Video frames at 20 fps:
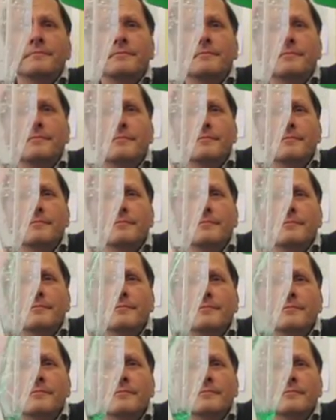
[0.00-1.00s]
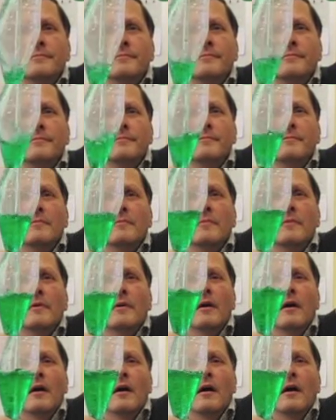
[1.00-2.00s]

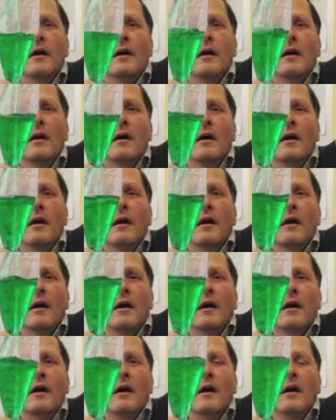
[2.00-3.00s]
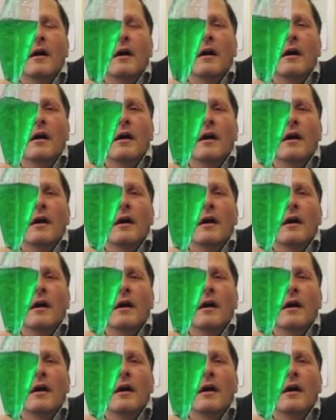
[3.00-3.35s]
No one is speaking in this clip.